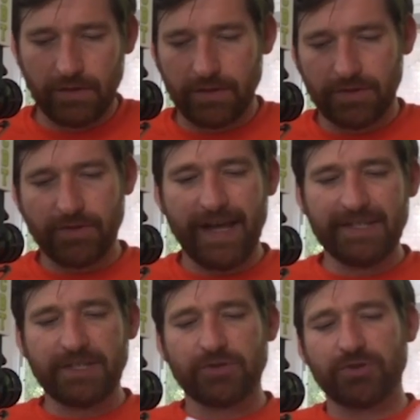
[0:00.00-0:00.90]
So
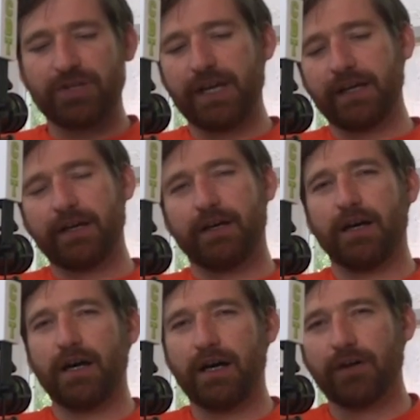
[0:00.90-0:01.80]
that's interesting.
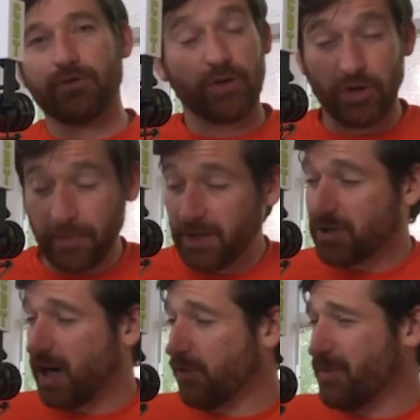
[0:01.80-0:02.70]
Grigor
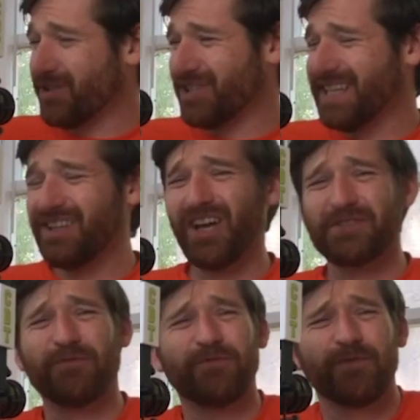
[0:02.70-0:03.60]
Dimitrov, we mentioned, he
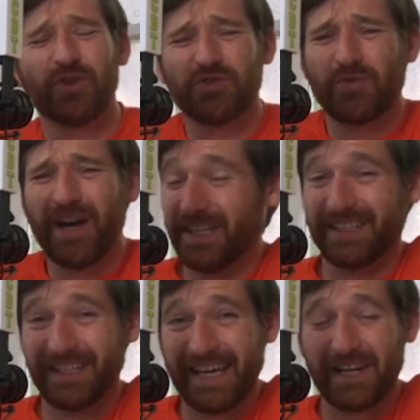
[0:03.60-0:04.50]
lost first round in
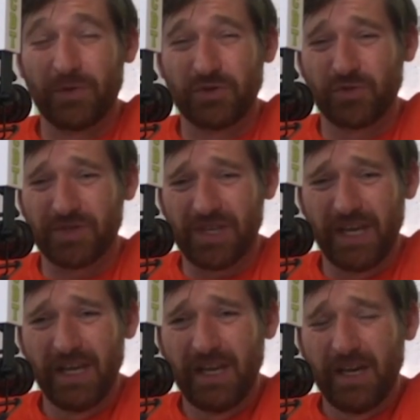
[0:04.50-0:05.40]
Atlanta, which was
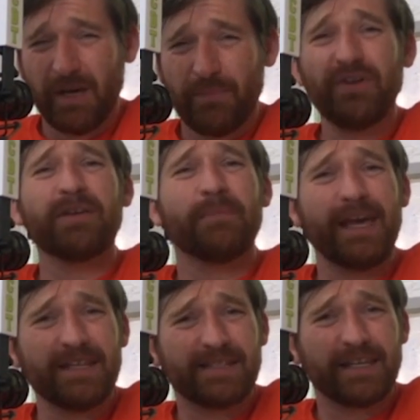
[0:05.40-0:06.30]
pretty
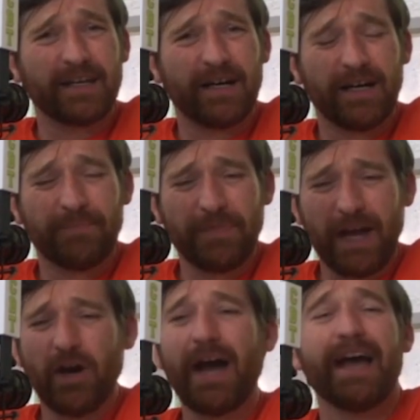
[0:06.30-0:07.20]
amazing. I
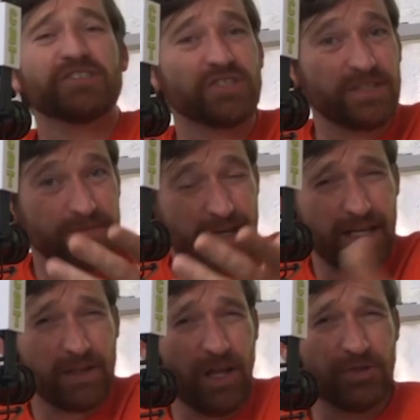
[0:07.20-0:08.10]
actually
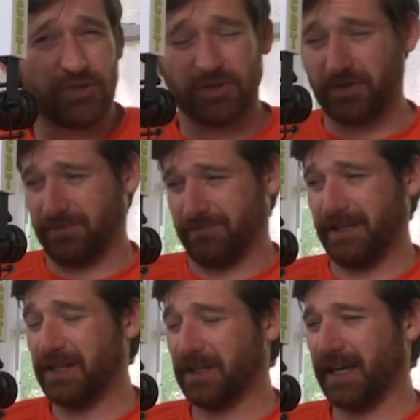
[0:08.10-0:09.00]
had lunch
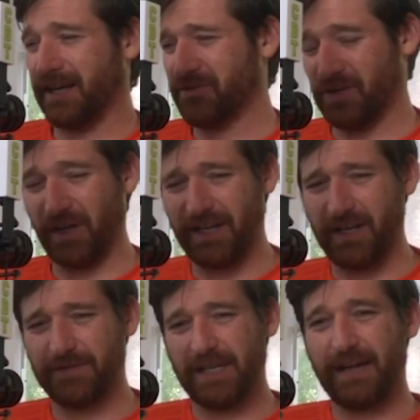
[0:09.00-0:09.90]
in Atlanta. I was lucky
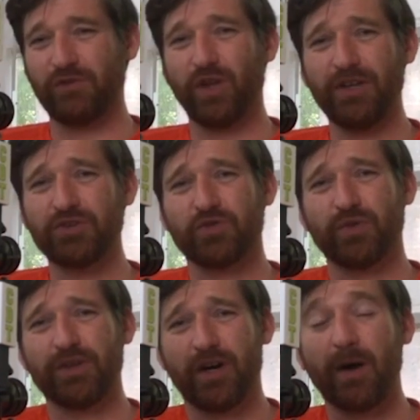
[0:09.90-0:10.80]
enough to have lunch
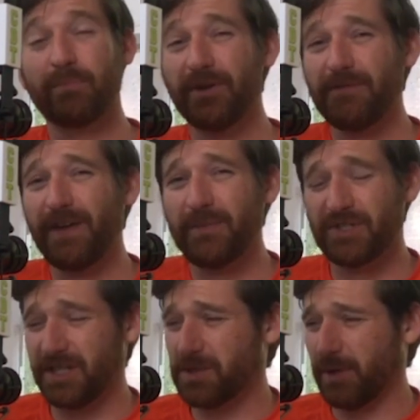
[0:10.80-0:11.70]
with a pretty famous
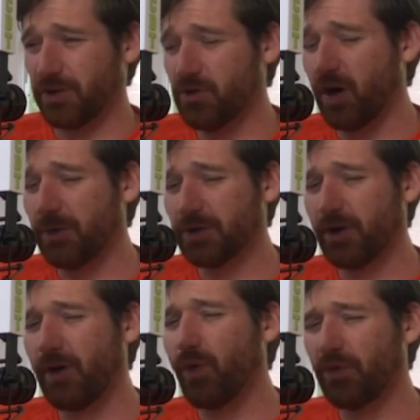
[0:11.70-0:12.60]
tennis player you all would know,
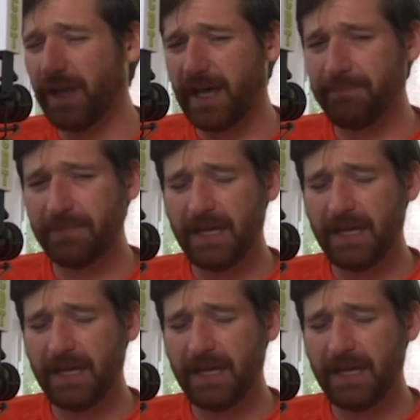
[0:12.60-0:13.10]
I won't name.